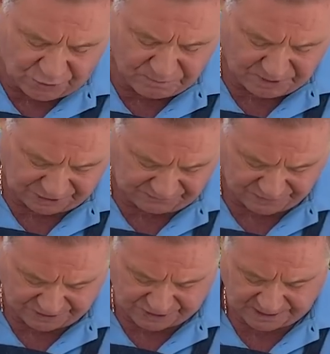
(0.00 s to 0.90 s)
much for
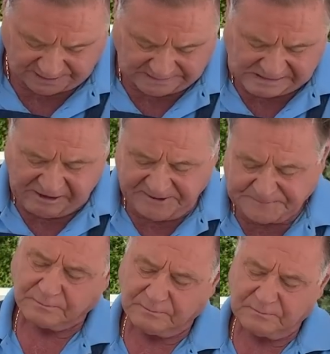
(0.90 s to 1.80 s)
this.
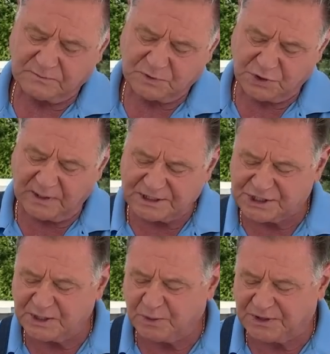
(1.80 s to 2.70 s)
So let's
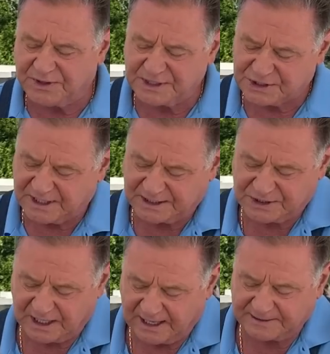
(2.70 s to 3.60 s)
see what this thing's
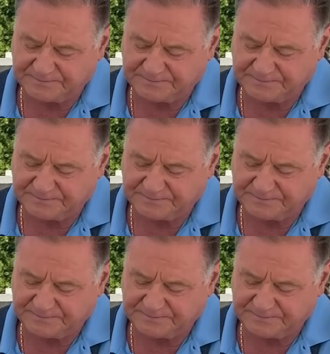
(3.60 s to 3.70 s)
like.